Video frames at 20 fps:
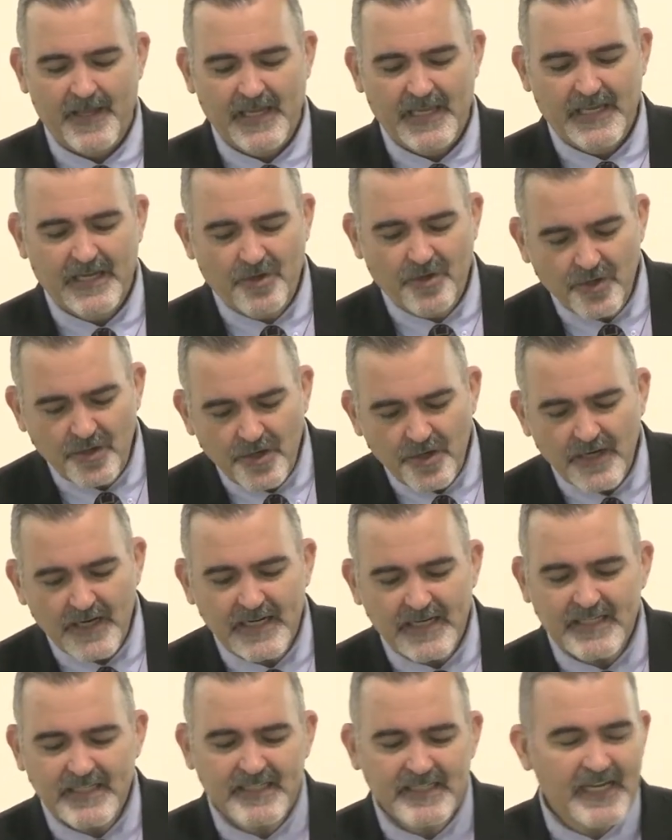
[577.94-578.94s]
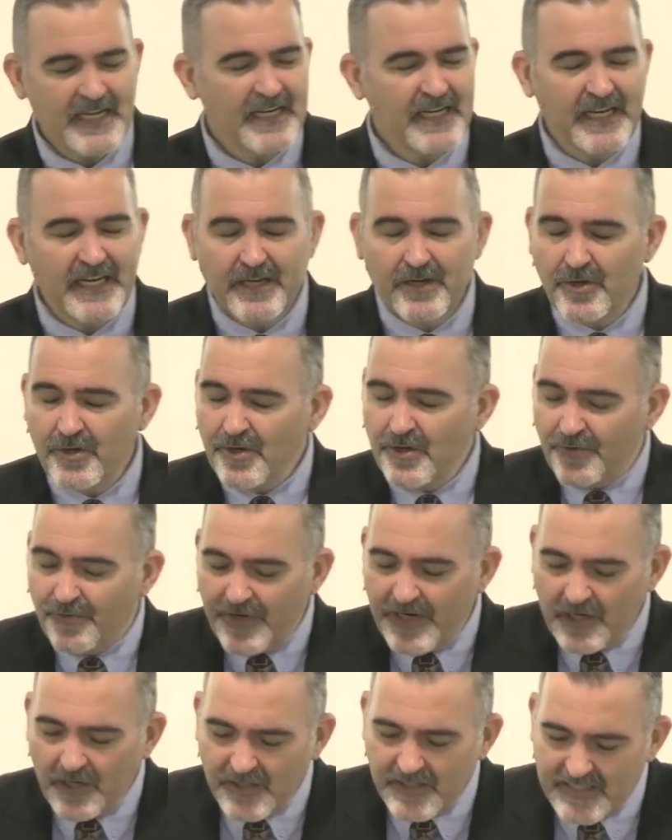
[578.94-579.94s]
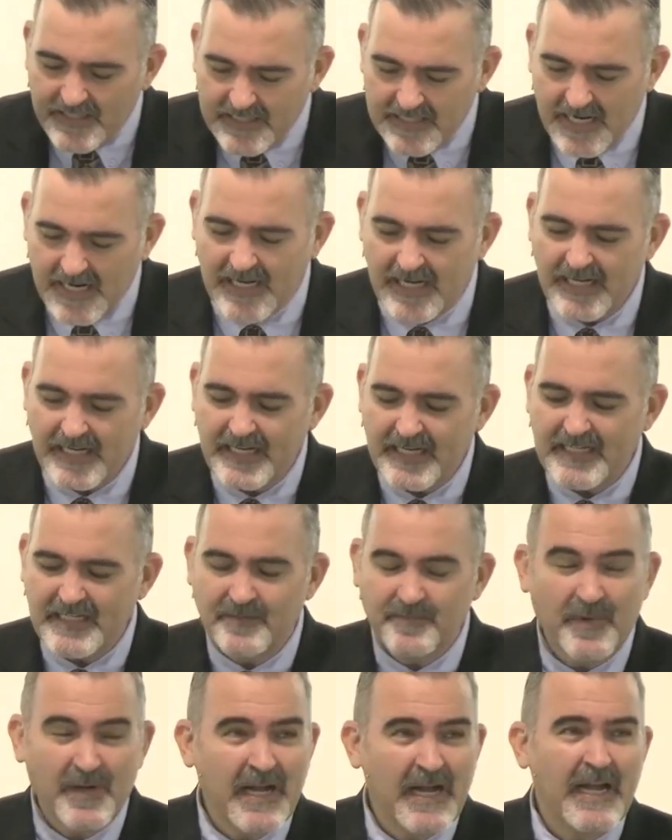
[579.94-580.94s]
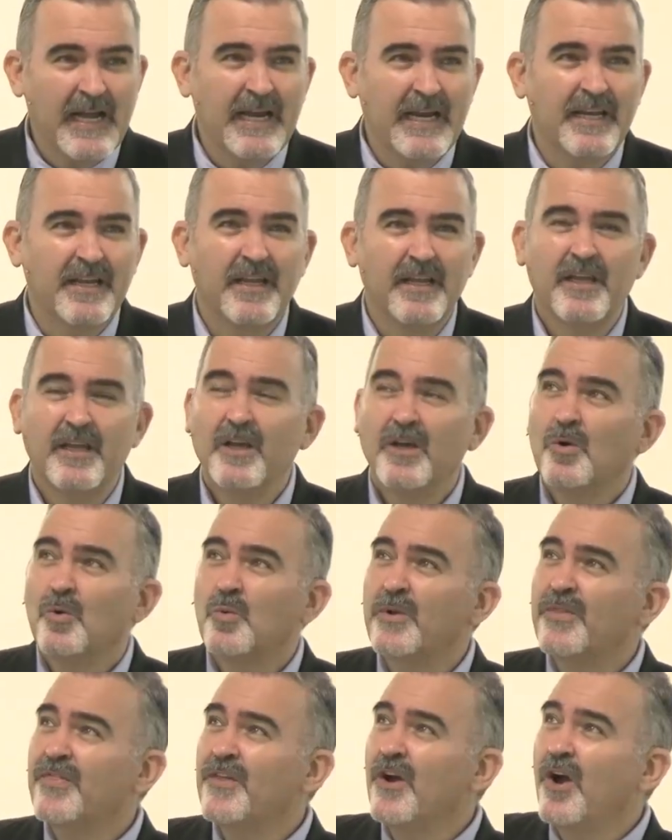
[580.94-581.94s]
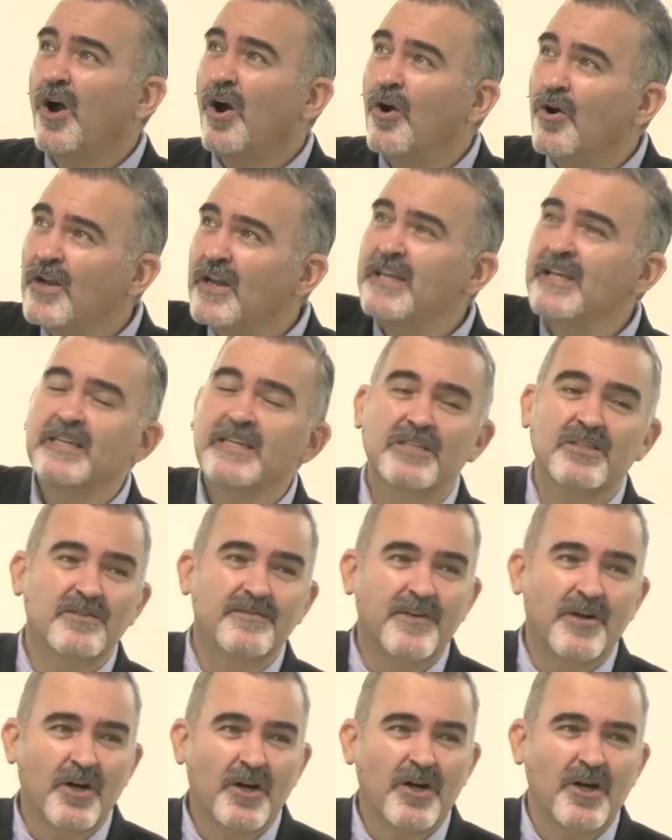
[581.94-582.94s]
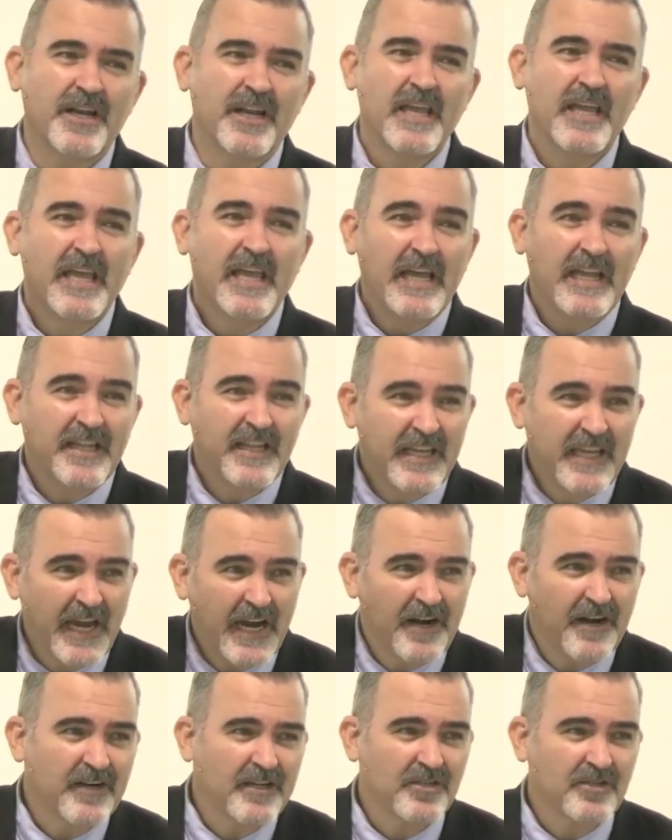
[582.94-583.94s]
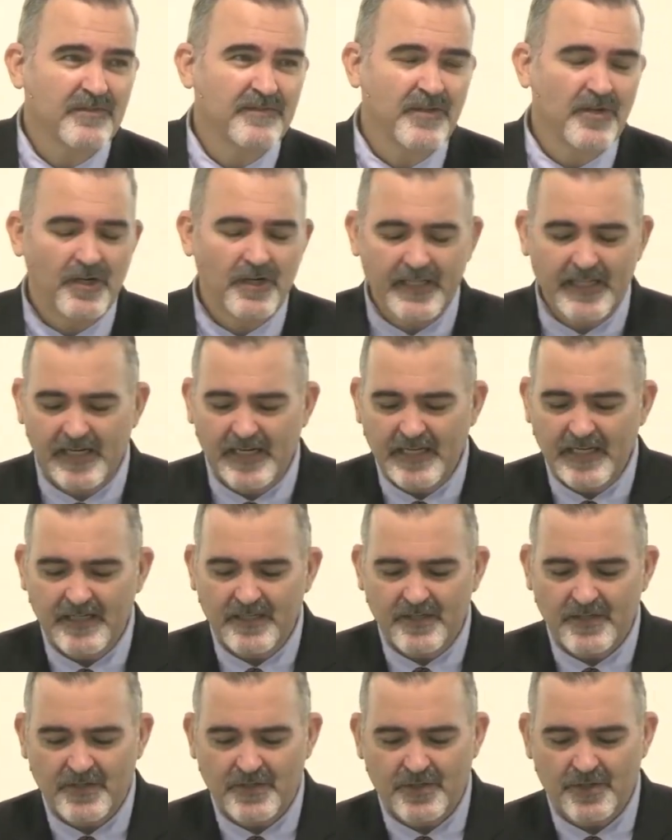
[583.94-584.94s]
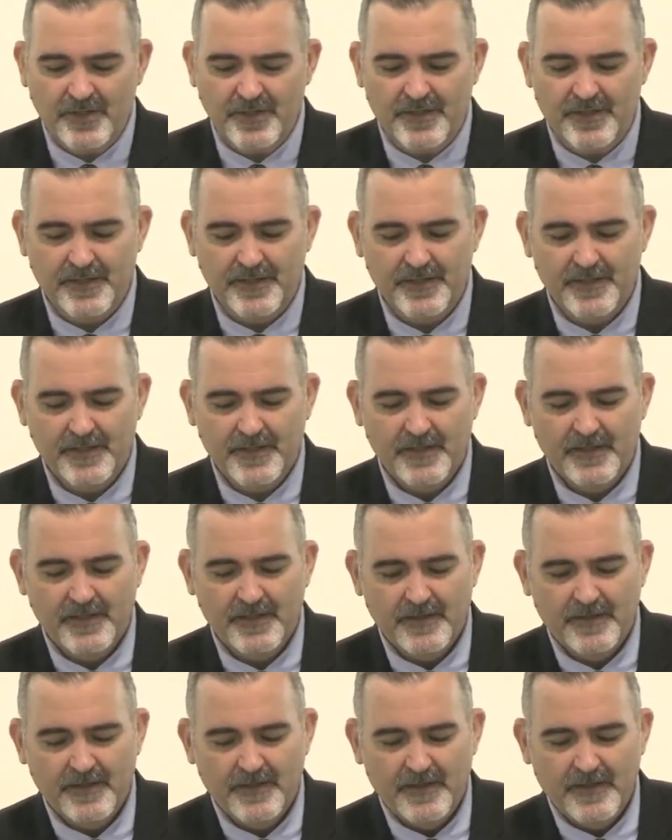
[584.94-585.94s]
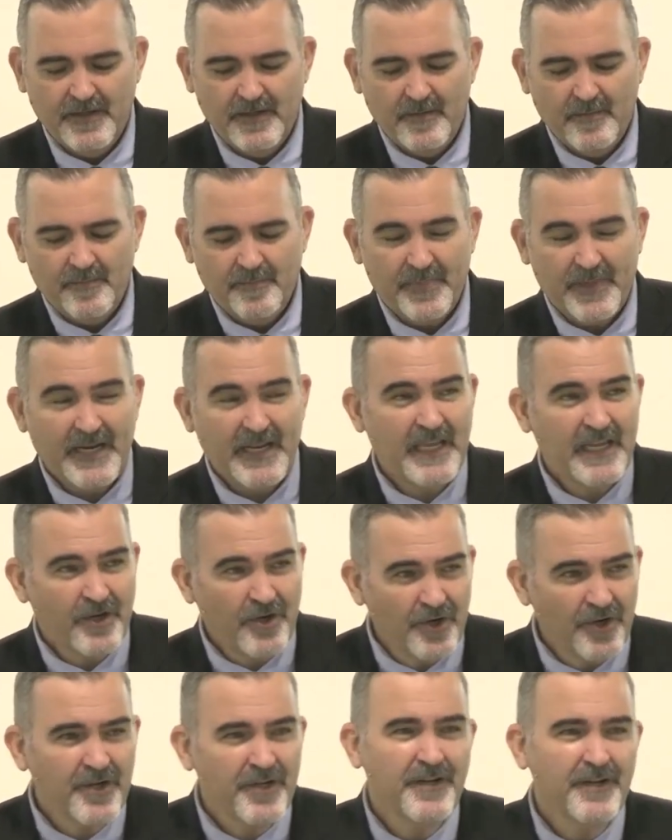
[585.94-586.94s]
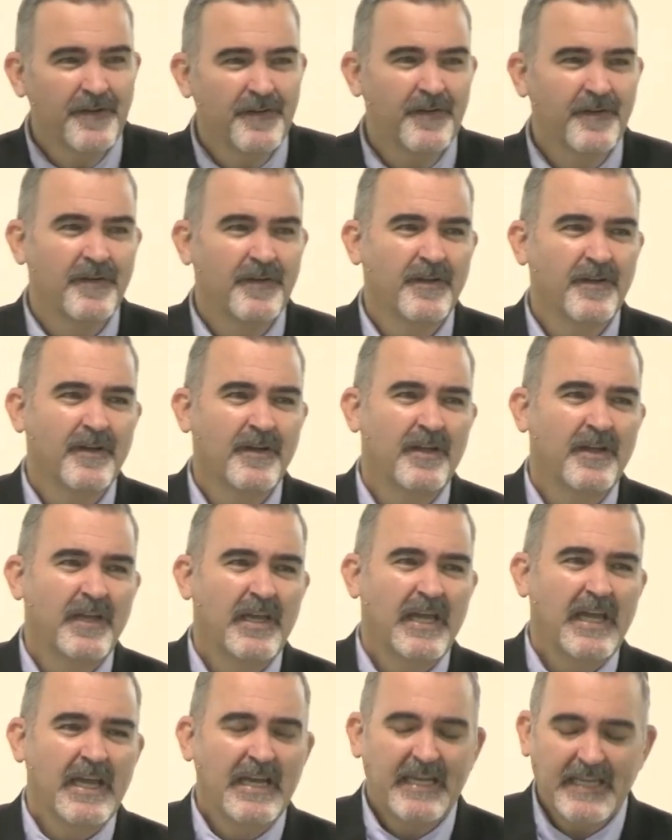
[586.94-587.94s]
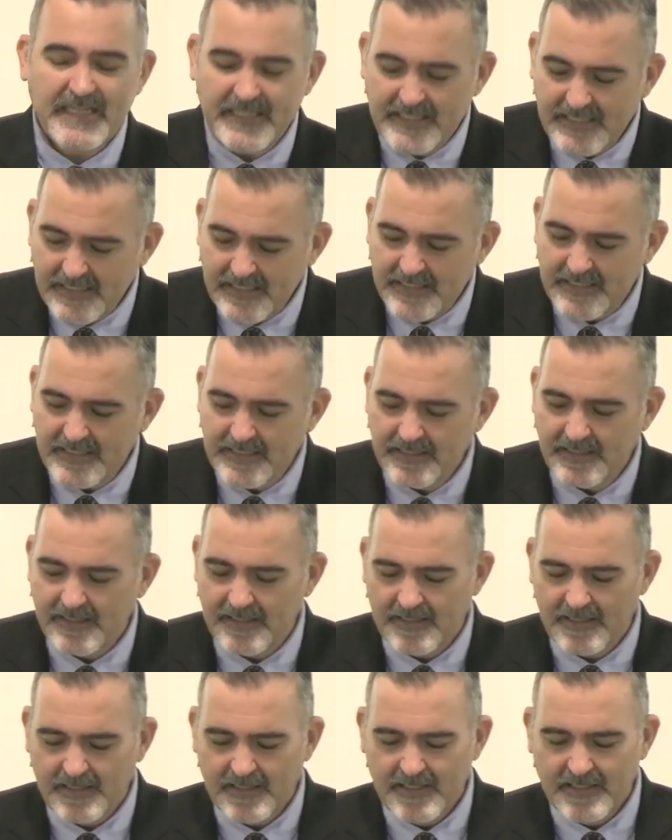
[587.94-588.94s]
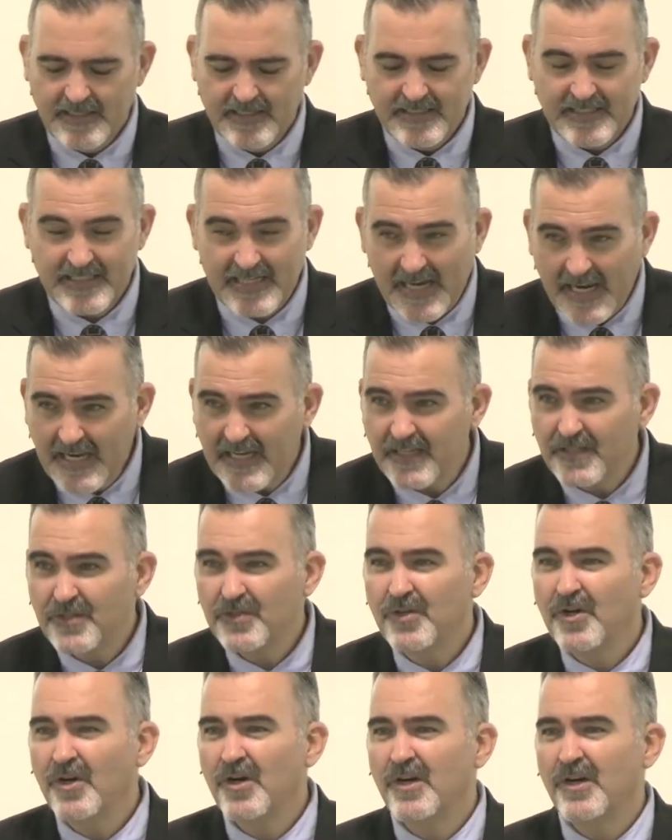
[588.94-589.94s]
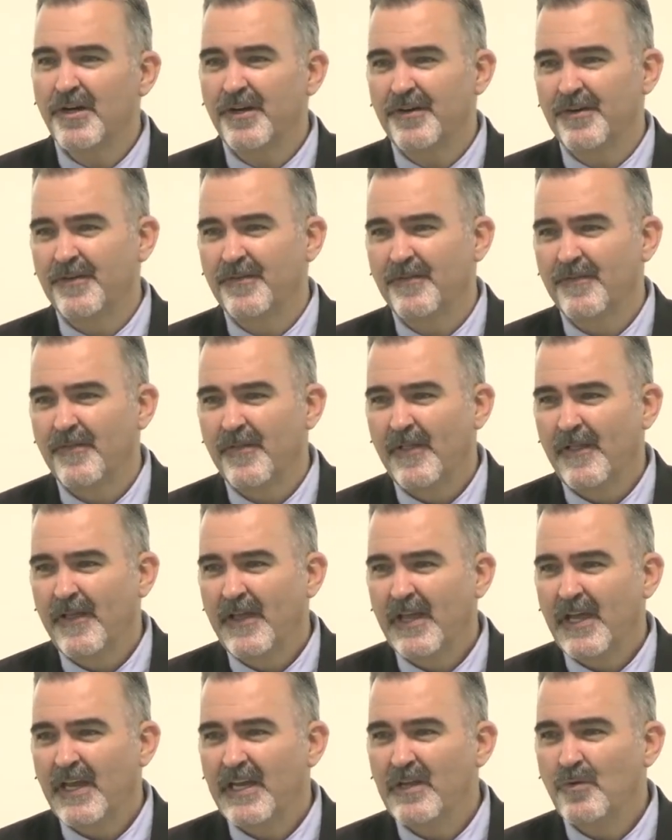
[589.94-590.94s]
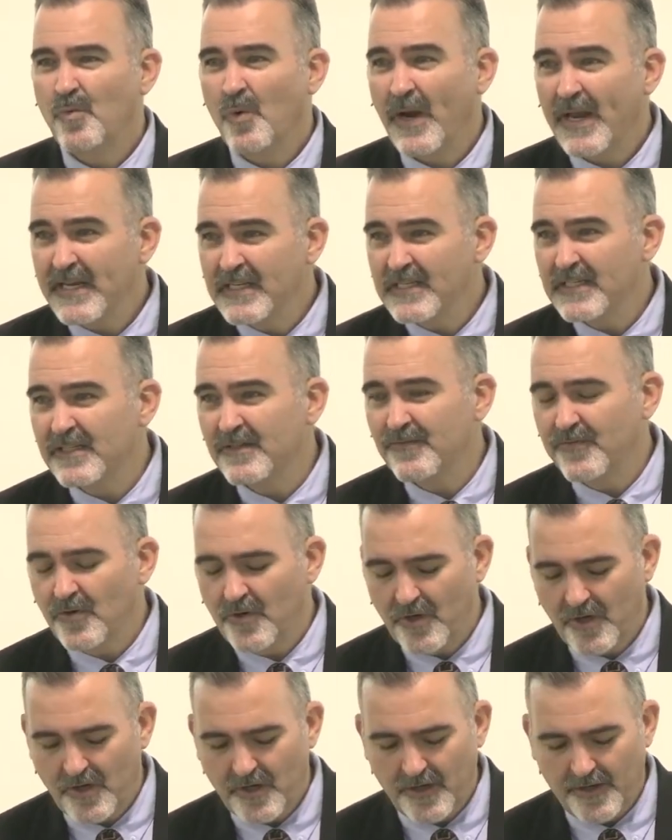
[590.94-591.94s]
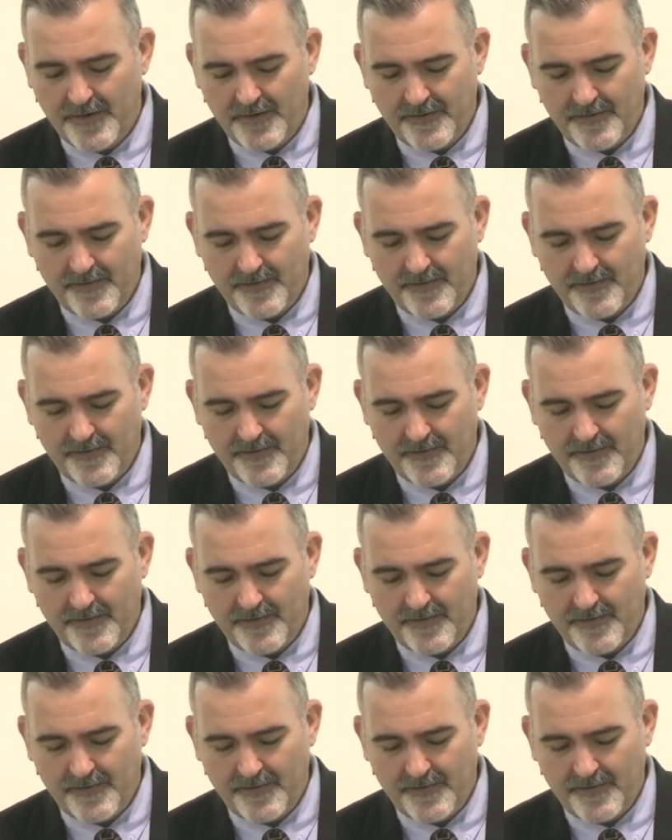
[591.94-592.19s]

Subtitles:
He could not understand it. He could not reconcile it in his mind with the holiness of God and the character of God that he understood. But he could, and he did, take it to God. And he waited for God.